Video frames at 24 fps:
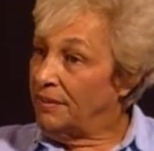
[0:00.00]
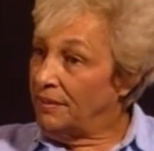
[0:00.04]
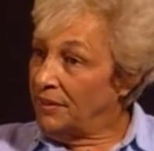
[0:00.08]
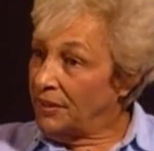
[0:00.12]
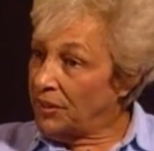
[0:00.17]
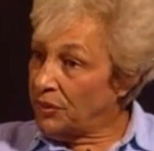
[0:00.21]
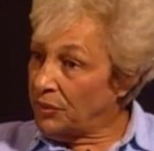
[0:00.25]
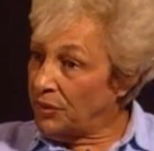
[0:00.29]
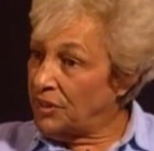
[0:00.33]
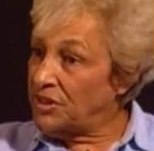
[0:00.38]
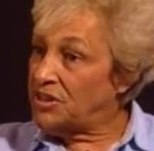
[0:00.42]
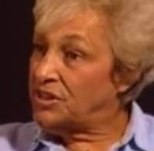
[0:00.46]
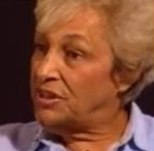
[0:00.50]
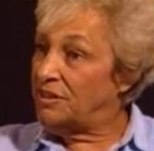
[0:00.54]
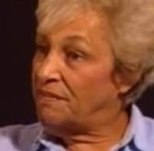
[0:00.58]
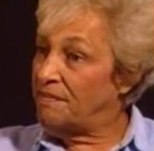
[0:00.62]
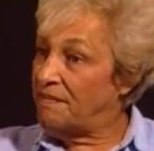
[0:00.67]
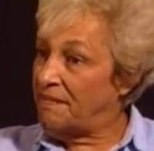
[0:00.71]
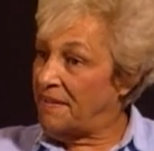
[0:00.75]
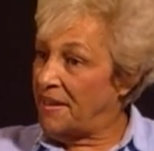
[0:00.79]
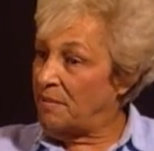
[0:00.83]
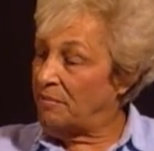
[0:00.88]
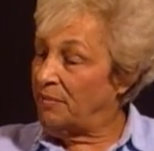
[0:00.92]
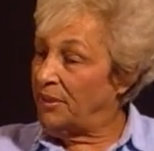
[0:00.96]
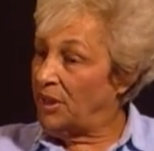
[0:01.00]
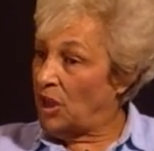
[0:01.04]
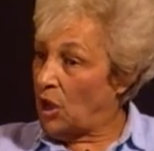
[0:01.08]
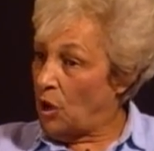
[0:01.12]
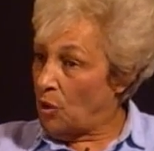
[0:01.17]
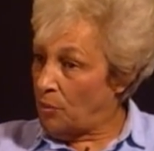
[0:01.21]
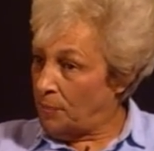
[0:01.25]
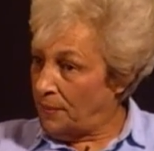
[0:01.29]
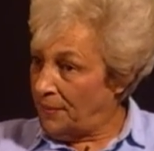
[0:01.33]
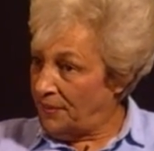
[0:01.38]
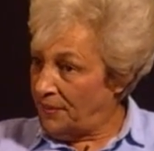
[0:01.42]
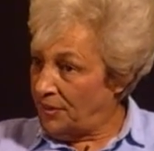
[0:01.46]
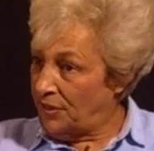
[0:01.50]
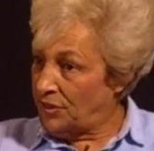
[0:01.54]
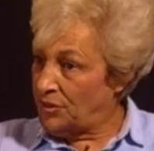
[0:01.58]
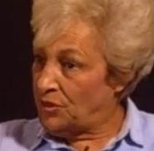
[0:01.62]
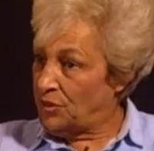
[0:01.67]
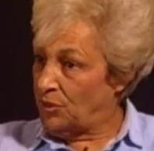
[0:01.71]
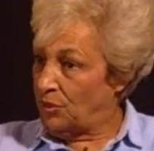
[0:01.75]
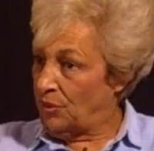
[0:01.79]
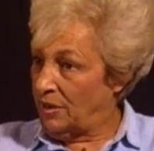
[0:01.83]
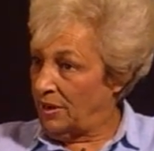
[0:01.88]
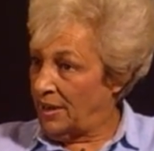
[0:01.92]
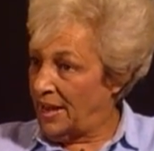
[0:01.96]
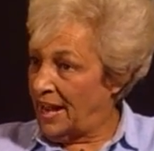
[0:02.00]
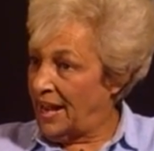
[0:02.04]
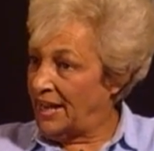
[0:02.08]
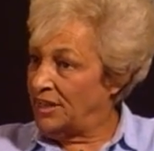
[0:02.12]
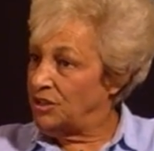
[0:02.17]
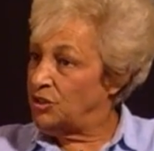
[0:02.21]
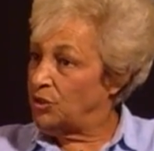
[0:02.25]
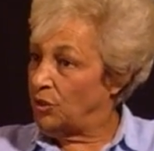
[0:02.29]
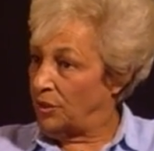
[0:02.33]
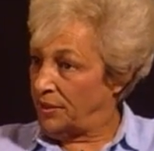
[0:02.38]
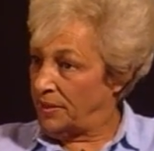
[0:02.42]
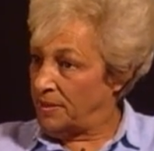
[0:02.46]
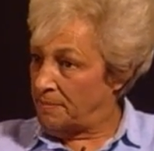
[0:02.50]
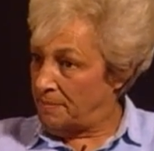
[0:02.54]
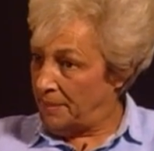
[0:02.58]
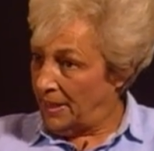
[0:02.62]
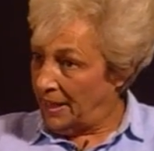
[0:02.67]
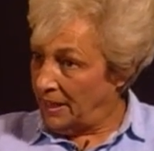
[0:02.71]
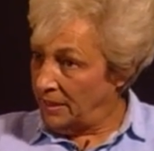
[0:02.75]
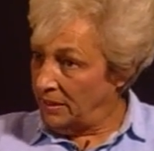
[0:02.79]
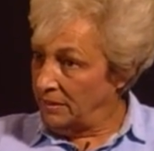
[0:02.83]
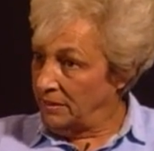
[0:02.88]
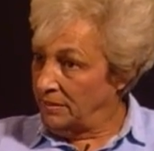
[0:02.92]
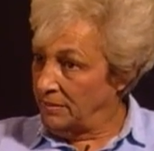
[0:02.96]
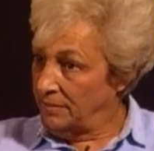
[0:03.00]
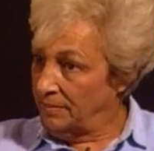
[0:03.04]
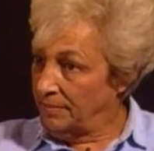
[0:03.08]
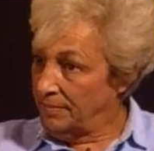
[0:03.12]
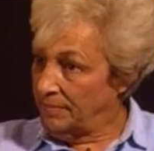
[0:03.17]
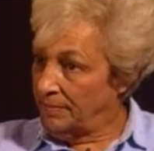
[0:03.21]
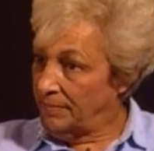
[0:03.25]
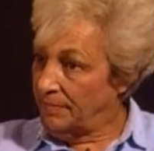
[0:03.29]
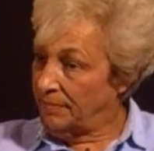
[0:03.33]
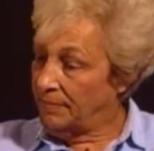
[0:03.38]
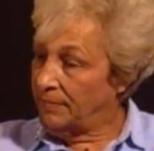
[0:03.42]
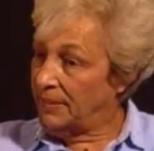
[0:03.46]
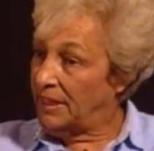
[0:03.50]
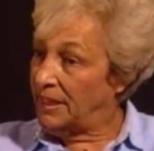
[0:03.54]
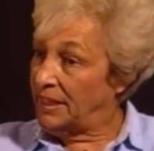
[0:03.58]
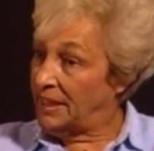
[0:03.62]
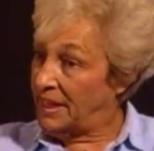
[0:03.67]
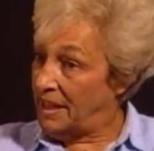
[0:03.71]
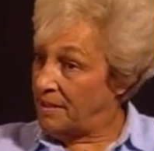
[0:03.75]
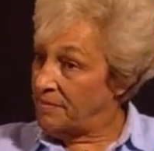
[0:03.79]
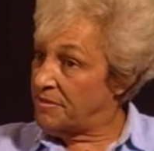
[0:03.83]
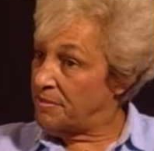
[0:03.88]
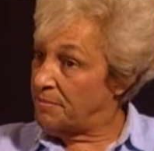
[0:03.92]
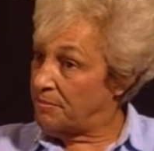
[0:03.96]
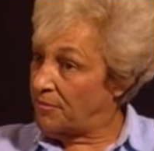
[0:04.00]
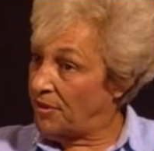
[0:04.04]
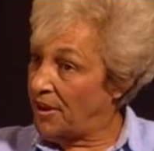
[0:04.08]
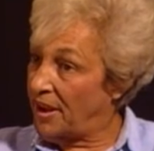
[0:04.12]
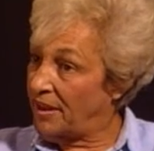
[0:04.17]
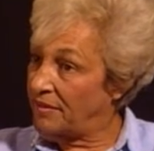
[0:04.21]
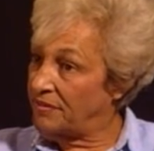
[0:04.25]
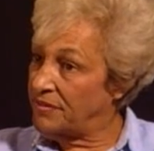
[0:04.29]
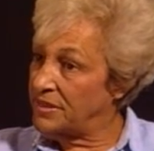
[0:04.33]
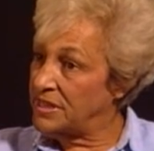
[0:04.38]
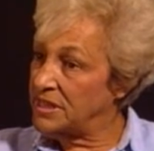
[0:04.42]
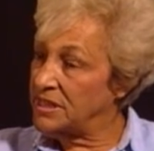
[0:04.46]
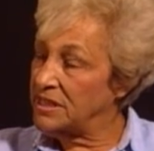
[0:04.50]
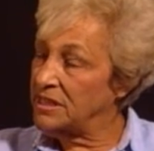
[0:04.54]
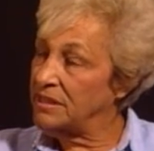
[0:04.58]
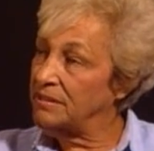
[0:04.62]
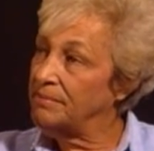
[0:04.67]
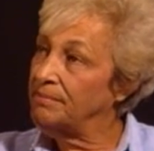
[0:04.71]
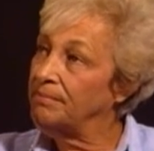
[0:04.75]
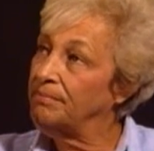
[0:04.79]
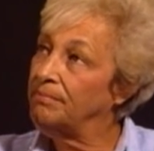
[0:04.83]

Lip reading: The Christian family opened their door and took them in and gave them breakfast.